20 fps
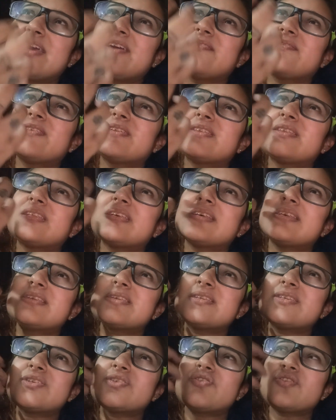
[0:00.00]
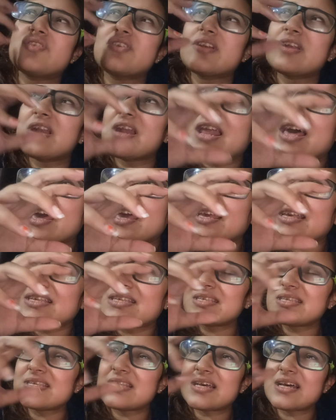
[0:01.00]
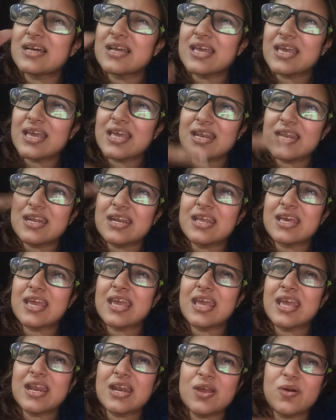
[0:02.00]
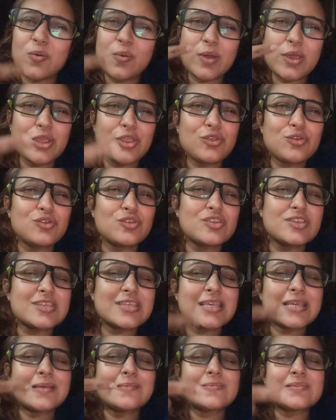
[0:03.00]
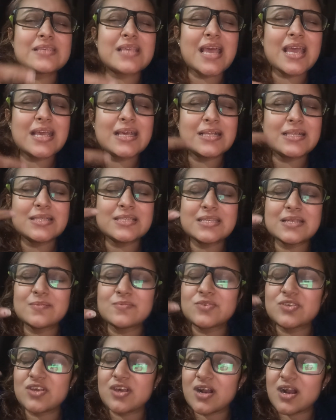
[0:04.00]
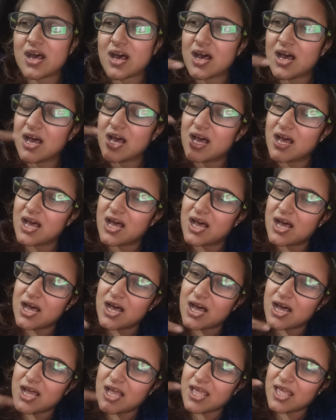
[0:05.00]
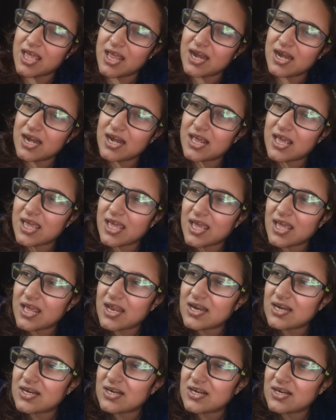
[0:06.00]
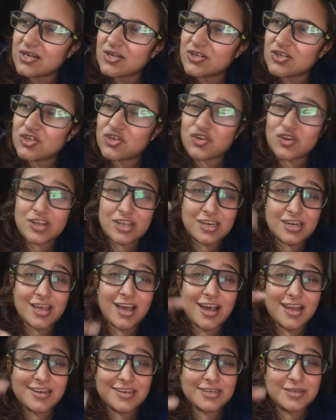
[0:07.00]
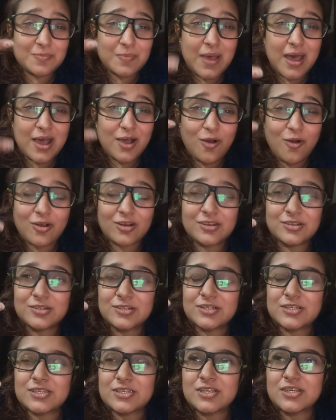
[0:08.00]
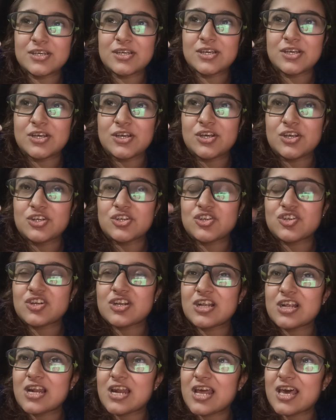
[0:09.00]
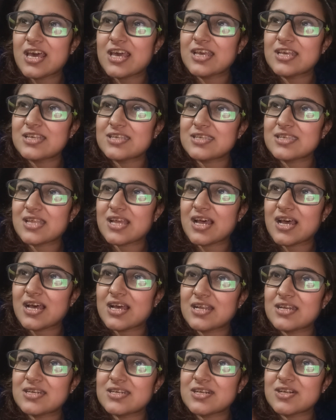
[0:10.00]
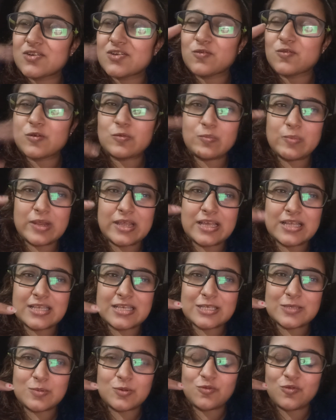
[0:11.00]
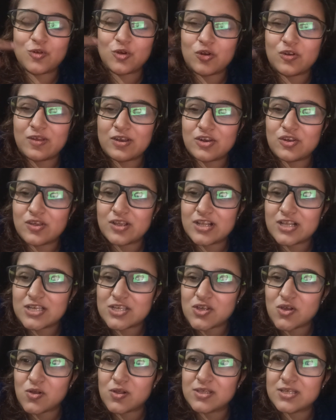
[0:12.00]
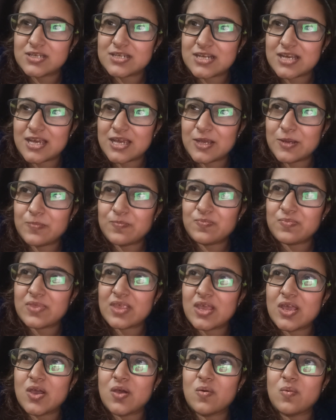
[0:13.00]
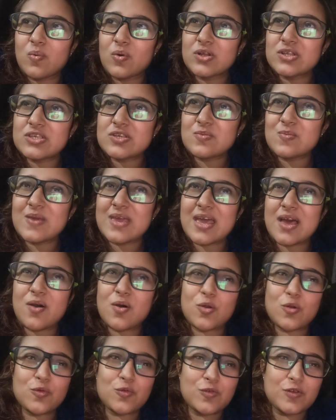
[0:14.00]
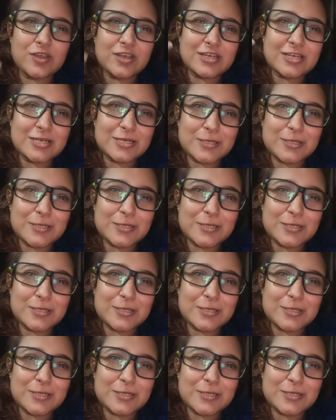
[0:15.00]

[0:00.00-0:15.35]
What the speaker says: with this to realize again and again, going through the same cycle, samsara, again and again, to reincarnate back on earth, to realize that we've played this before, we're doing this all the time. What's the way out of it?